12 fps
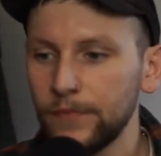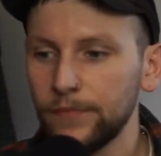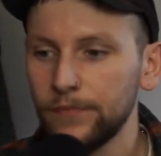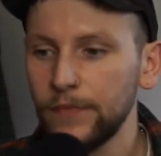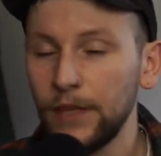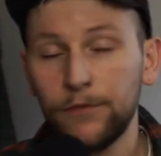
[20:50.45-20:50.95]

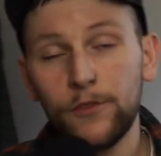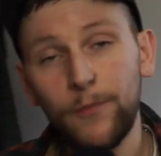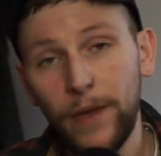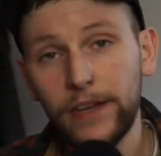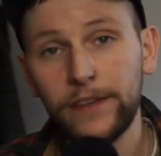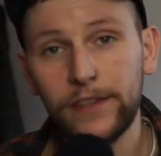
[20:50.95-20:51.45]
if you've made
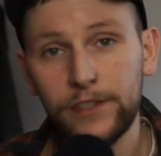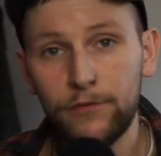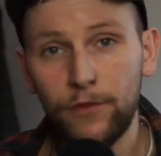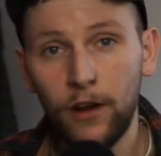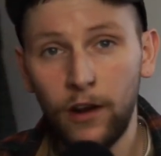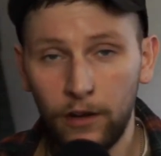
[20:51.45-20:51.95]
it this
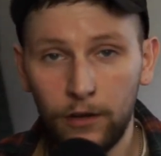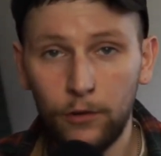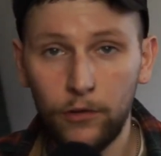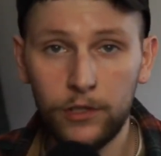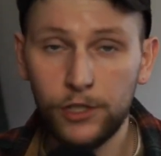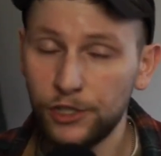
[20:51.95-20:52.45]
far, holy
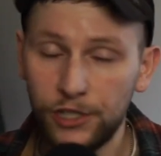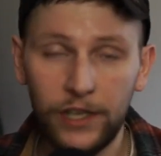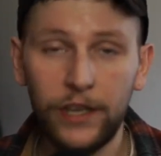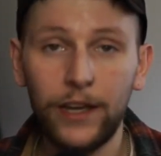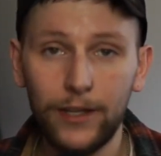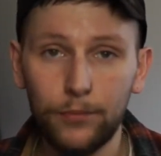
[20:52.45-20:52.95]
shit, I
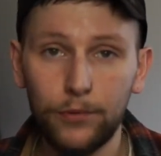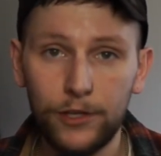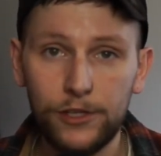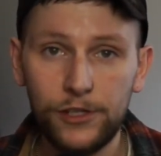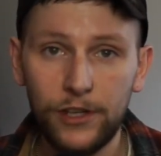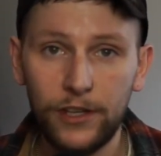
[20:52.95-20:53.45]

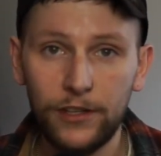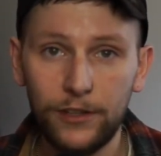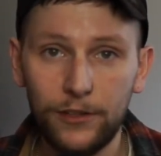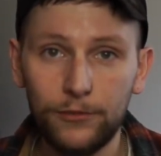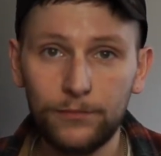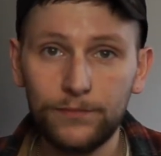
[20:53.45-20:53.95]
appreciate you
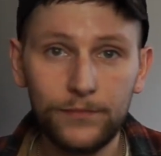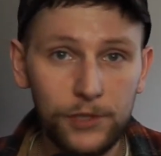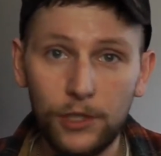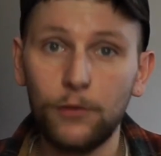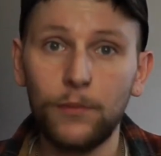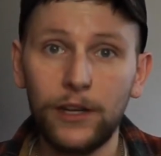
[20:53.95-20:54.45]
so
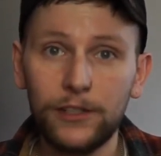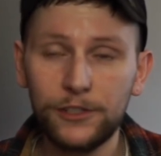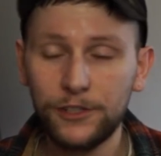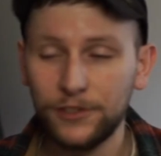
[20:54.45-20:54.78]
much.